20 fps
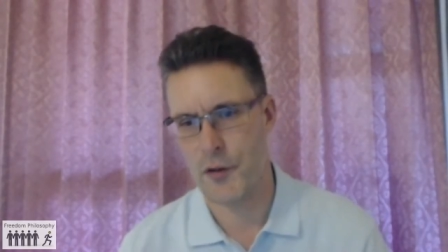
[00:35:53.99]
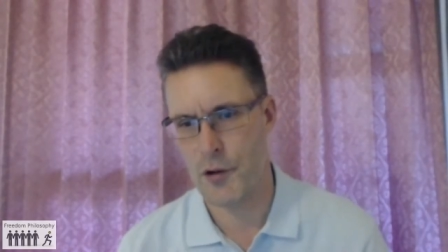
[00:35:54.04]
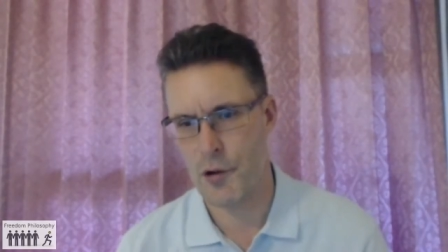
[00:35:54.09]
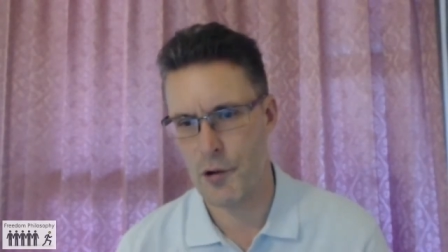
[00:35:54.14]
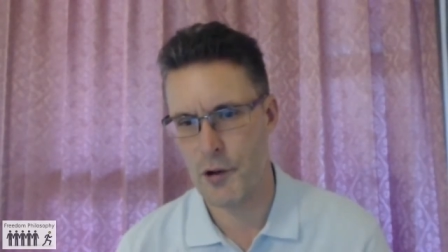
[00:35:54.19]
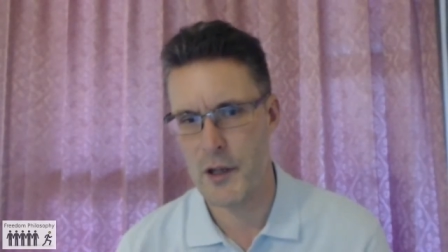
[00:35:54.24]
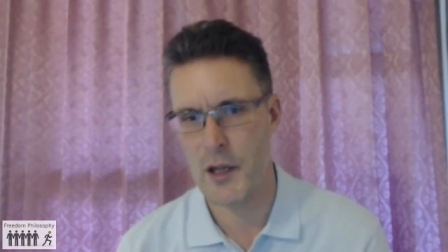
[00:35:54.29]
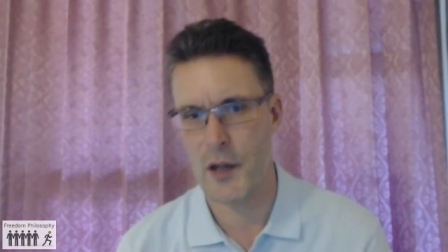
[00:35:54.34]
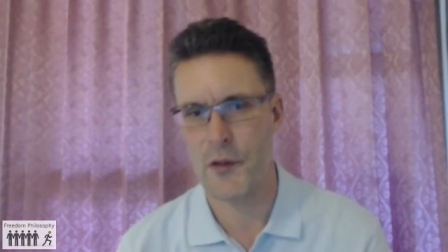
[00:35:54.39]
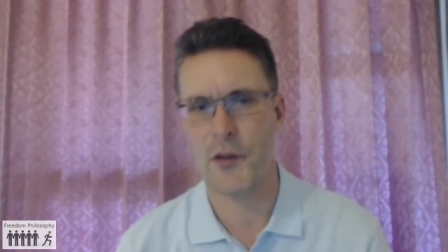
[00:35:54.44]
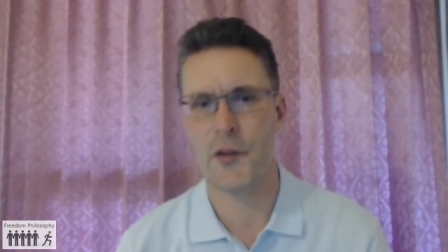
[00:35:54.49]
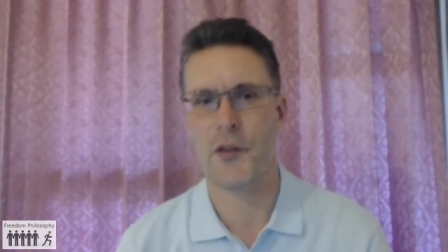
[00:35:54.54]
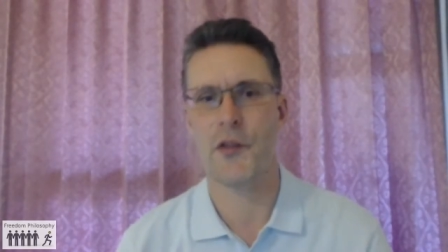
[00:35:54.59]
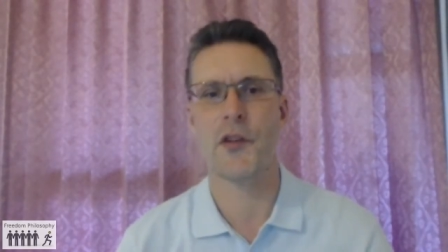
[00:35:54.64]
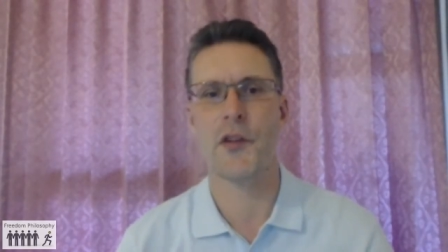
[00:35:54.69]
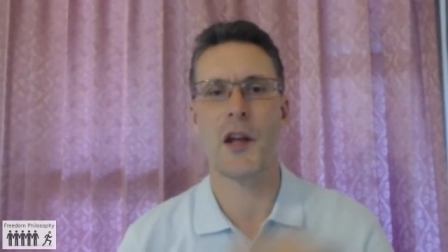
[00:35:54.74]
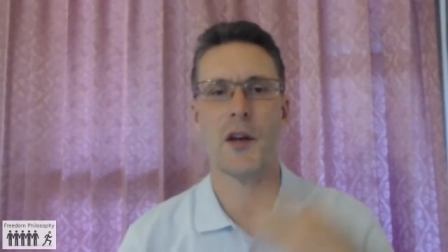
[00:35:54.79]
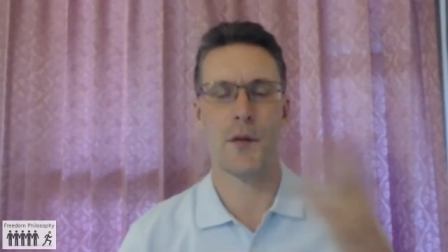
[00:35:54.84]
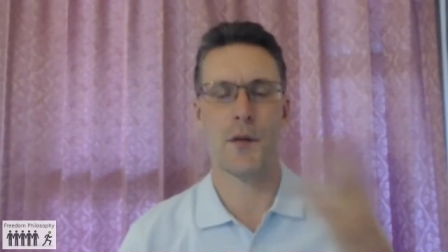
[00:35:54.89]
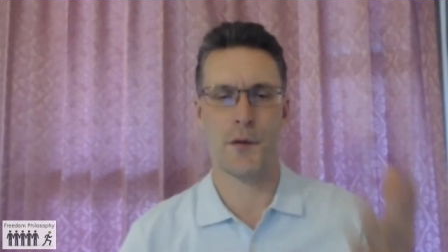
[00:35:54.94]
Sorry, yes,
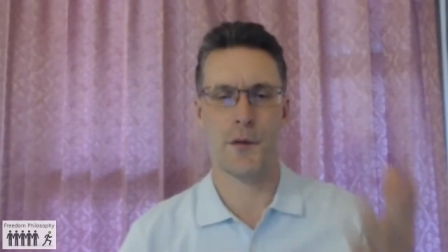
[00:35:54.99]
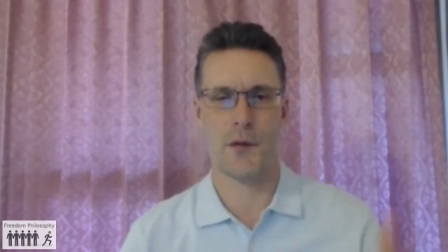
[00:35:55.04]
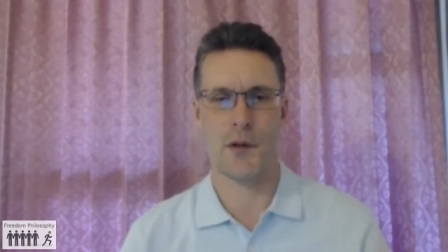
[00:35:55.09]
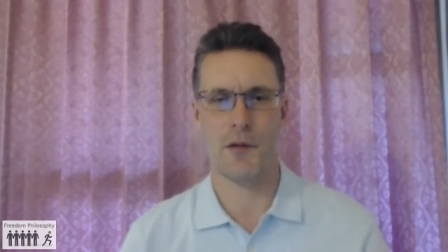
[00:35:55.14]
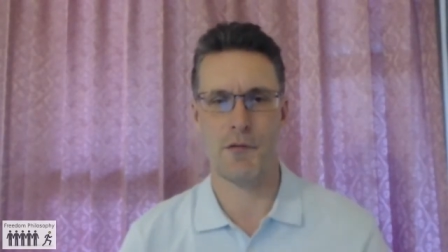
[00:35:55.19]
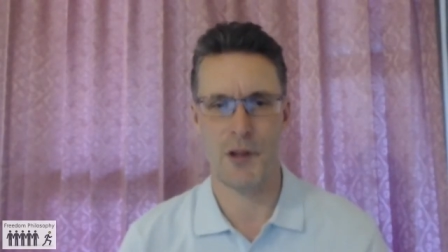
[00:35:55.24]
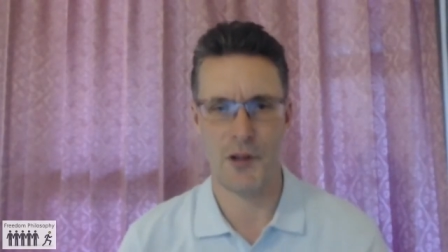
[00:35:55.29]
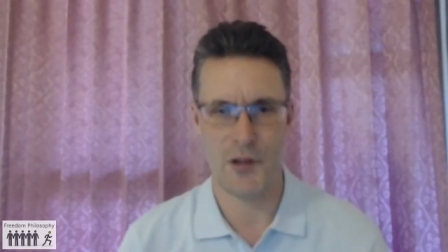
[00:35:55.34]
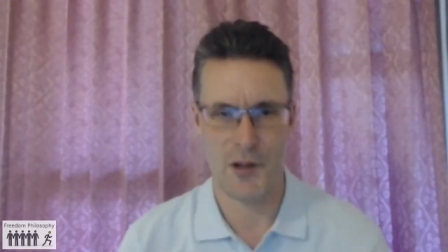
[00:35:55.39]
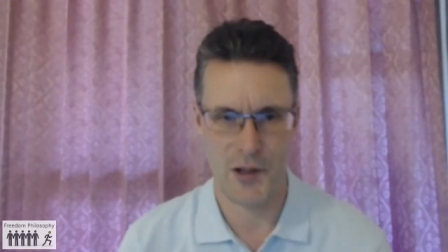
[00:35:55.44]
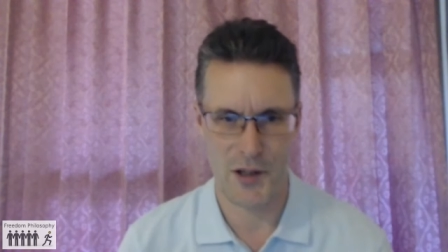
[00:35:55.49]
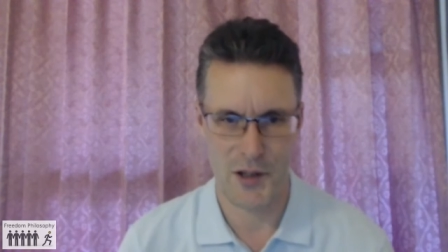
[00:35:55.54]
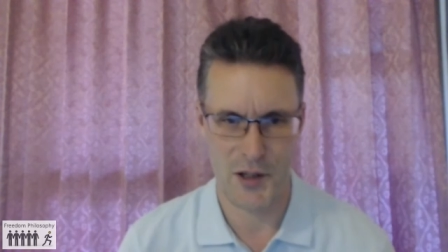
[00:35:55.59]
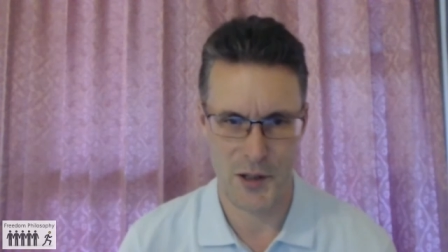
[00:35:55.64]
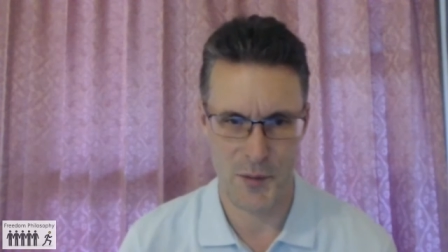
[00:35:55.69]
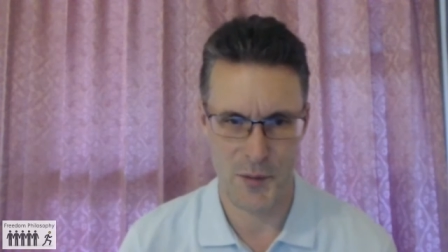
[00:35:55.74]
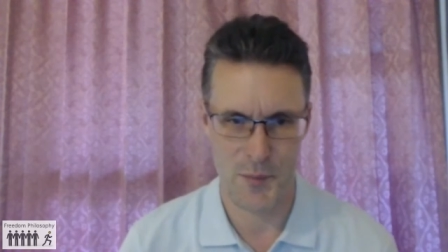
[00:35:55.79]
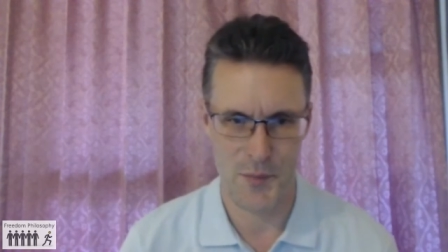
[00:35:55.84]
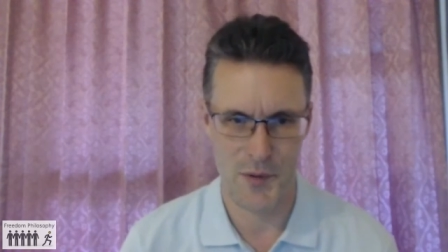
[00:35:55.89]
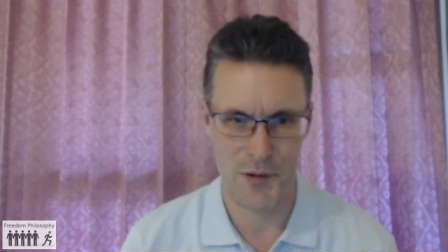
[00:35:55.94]
instead of re-
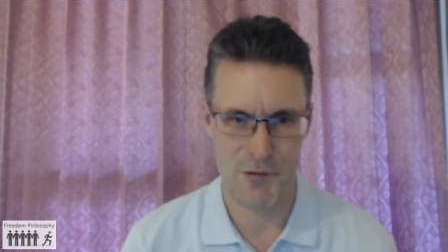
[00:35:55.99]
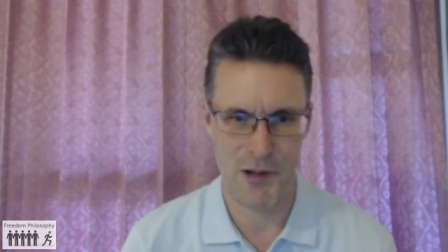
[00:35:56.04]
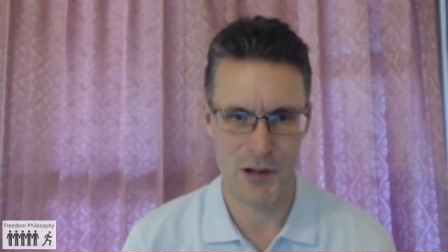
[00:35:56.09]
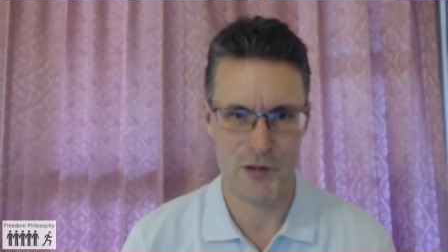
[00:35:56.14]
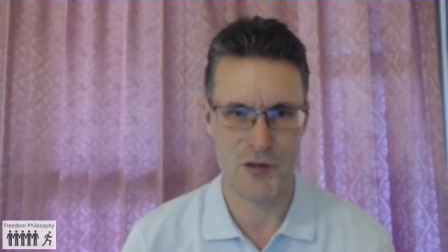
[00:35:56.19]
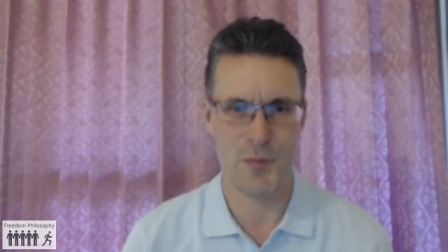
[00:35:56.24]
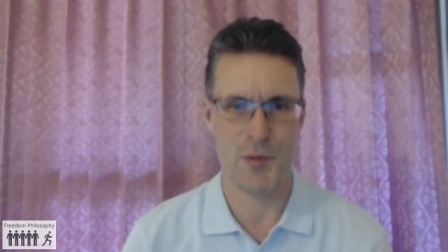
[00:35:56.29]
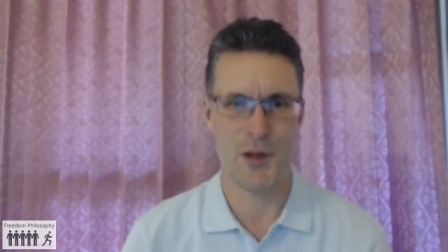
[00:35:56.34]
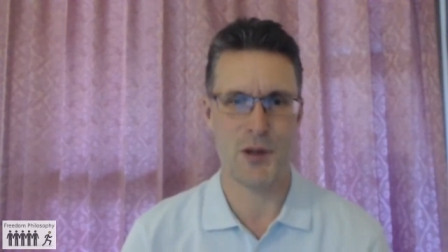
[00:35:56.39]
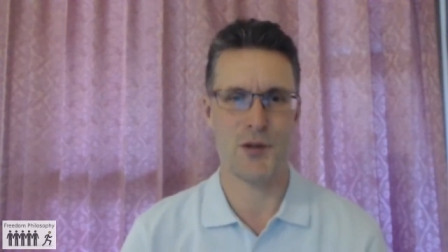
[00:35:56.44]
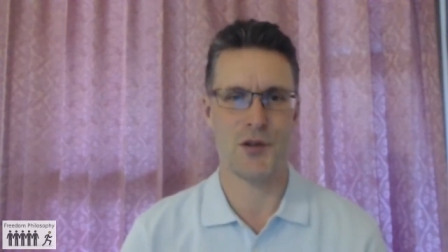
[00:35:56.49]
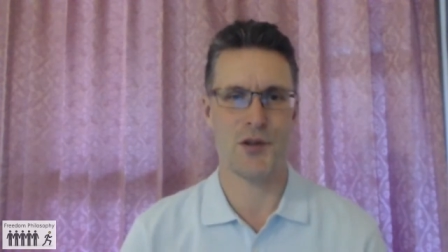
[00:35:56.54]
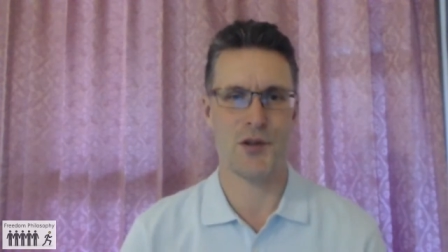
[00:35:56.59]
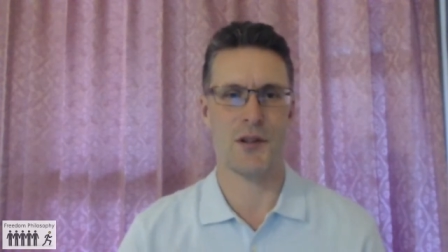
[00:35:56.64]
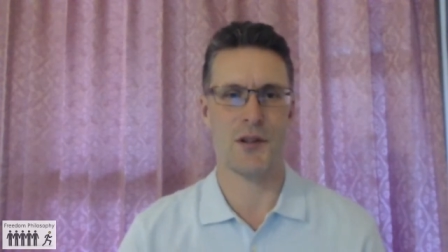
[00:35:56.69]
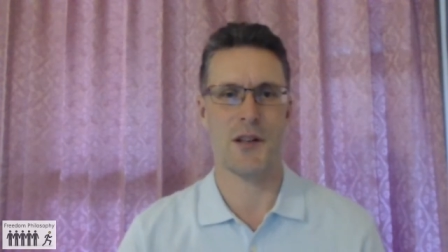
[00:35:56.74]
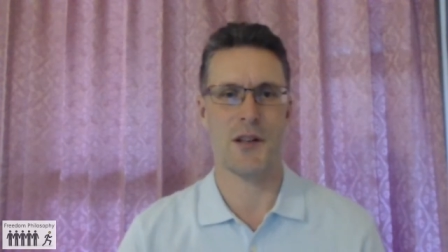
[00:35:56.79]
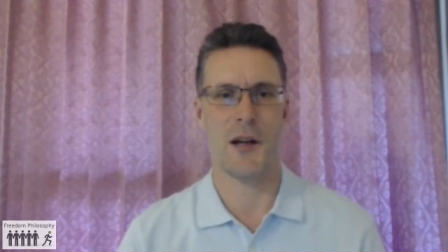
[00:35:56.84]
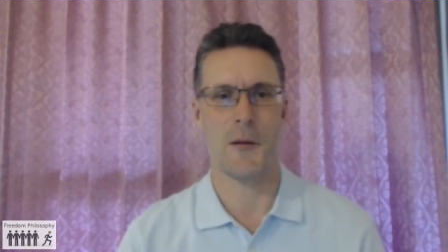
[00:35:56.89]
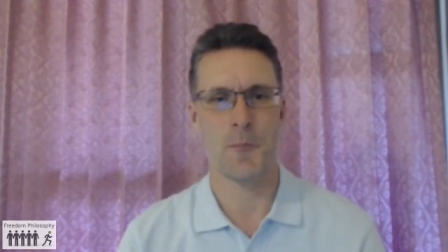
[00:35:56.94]
um,
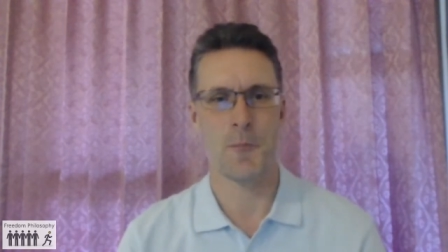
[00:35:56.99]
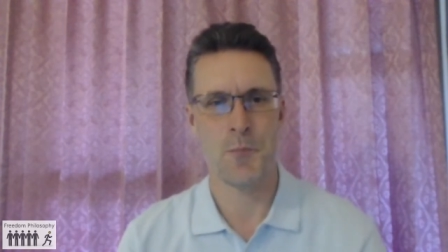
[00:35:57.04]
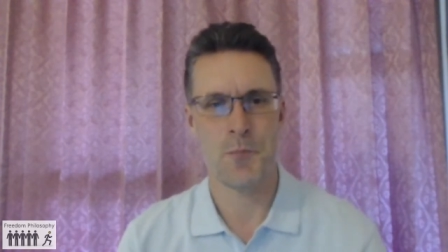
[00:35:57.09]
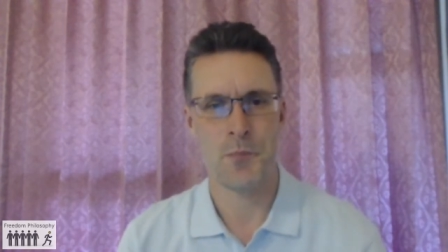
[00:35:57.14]
retribution. Yeah.